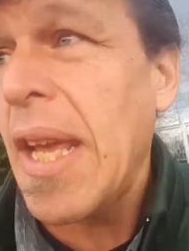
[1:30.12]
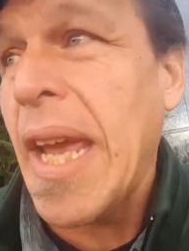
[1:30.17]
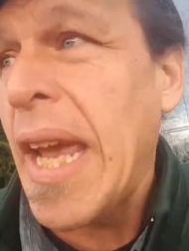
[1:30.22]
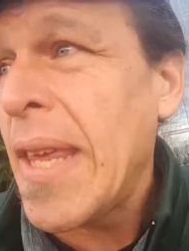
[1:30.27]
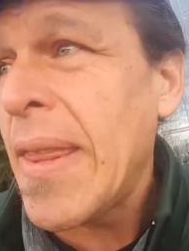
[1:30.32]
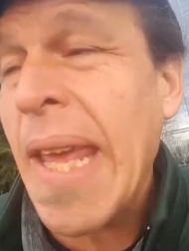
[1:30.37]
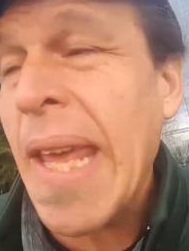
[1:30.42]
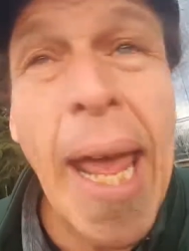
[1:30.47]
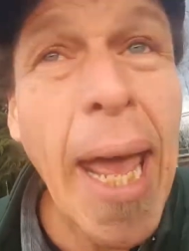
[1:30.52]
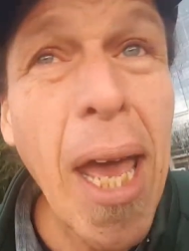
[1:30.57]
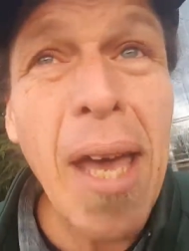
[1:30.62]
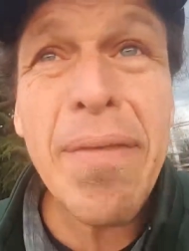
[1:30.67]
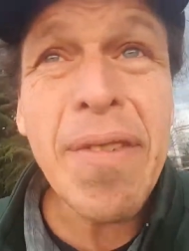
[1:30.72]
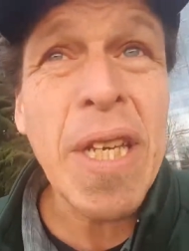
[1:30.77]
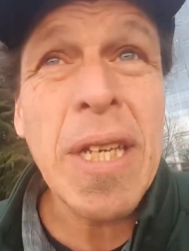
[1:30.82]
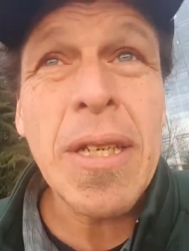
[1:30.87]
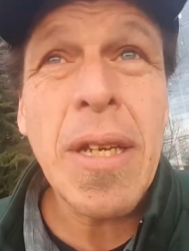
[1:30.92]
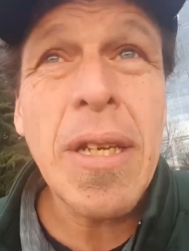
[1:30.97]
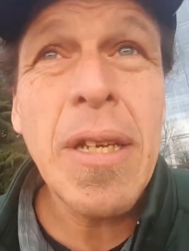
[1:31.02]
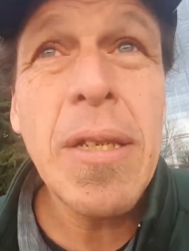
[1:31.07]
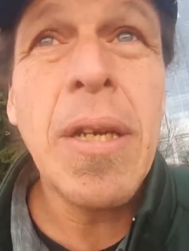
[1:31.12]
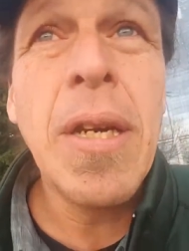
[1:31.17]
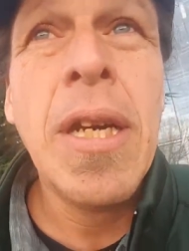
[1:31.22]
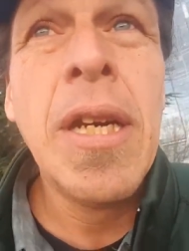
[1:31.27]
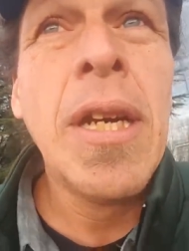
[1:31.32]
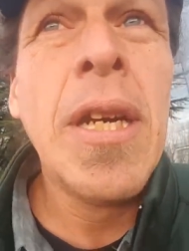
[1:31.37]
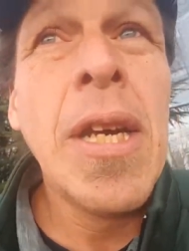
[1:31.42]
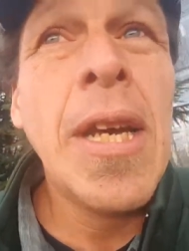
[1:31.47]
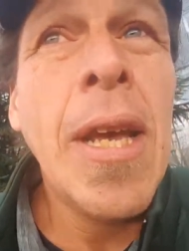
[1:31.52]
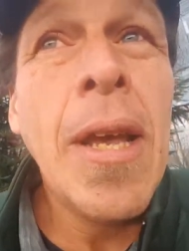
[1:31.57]
And they haven't.
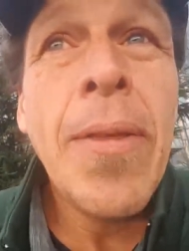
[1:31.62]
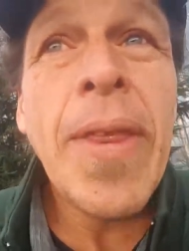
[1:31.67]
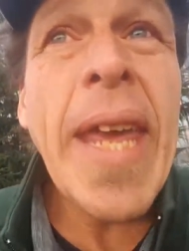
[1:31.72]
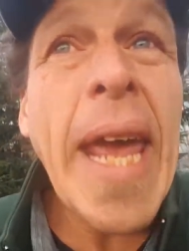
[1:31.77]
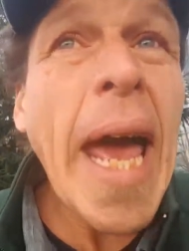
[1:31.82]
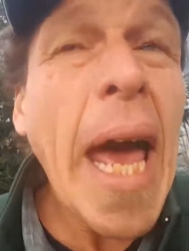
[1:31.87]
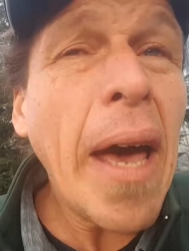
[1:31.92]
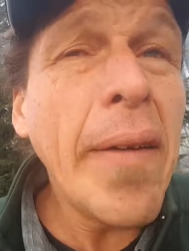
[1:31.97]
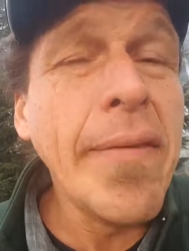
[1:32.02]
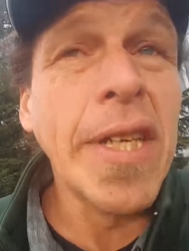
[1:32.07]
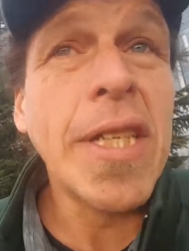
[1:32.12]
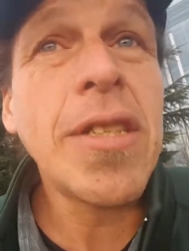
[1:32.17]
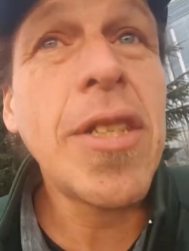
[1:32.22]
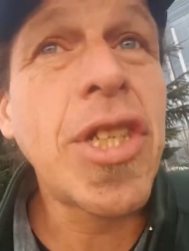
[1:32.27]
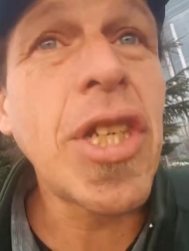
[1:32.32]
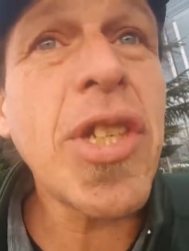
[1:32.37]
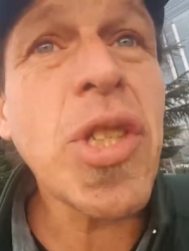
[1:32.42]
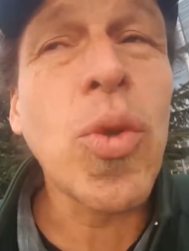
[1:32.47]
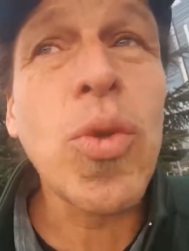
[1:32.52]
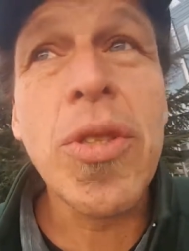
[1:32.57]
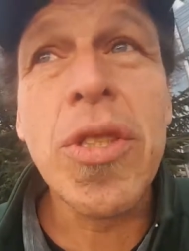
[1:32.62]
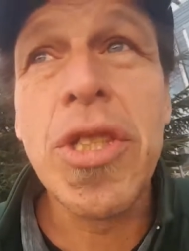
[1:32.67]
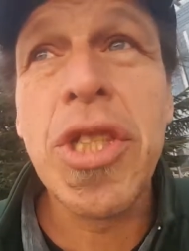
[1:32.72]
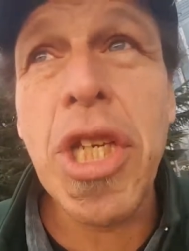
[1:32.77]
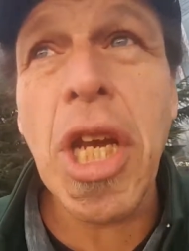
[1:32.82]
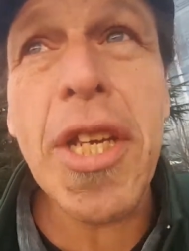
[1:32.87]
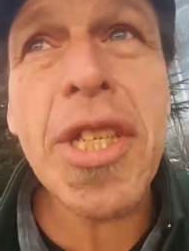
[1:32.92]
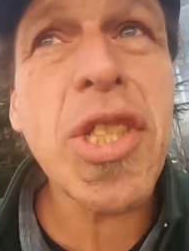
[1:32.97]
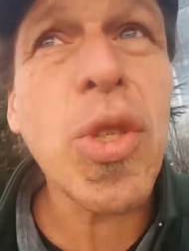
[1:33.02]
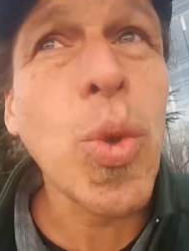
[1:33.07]
They haven't. Just
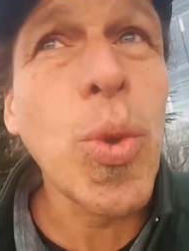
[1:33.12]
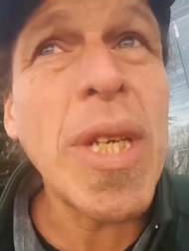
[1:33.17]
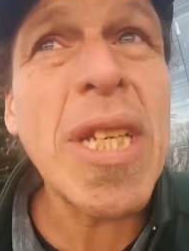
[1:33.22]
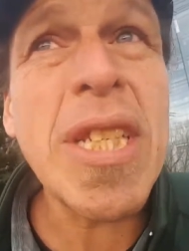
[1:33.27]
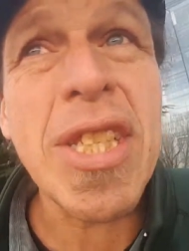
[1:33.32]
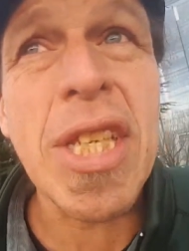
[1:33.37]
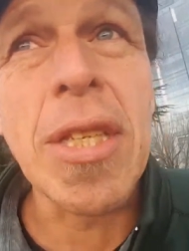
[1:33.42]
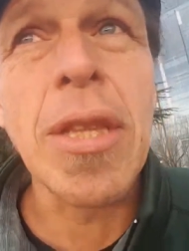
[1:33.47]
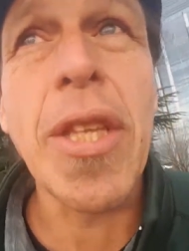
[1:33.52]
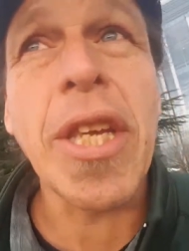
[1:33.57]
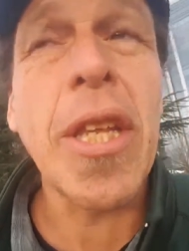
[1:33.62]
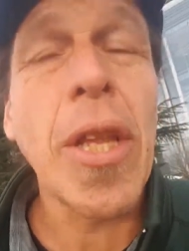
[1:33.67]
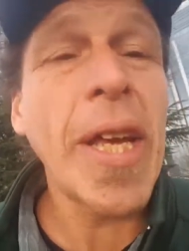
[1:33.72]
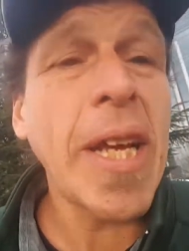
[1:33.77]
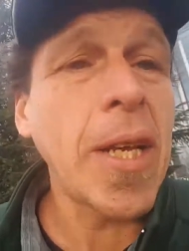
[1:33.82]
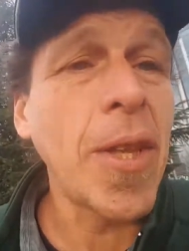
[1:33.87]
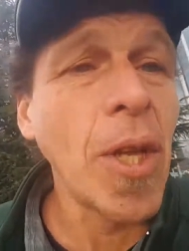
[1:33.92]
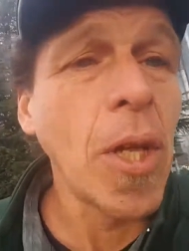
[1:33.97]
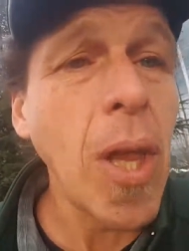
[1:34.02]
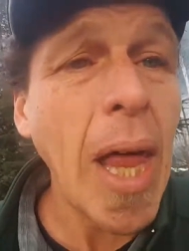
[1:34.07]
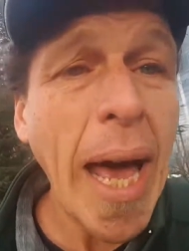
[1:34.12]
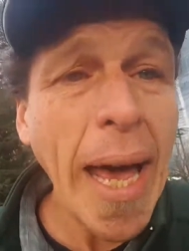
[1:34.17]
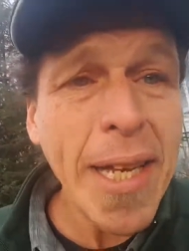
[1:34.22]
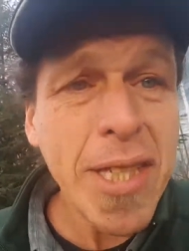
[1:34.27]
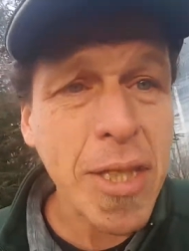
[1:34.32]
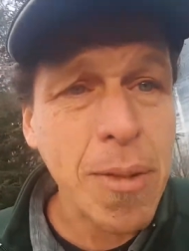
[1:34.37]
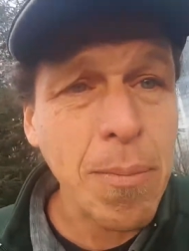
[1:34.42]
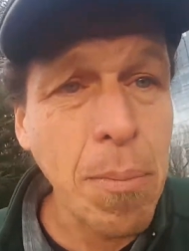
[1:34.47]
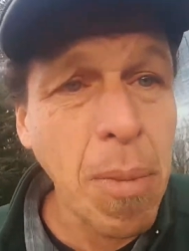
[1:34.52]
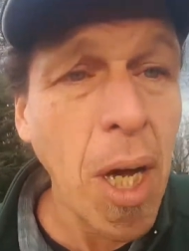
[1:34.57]
just recently, like in the
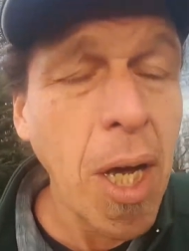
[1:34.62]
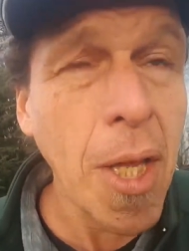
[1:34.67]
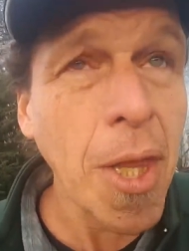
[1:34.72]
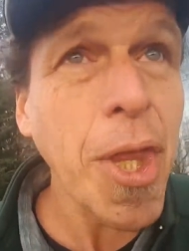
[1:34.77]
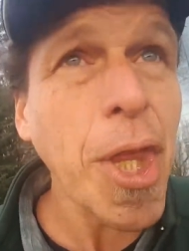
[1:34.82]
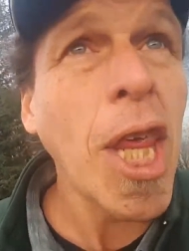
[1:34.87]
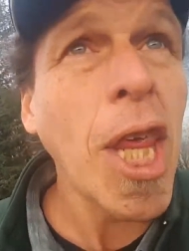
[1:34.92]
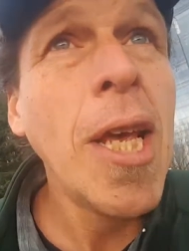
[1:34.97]
last month,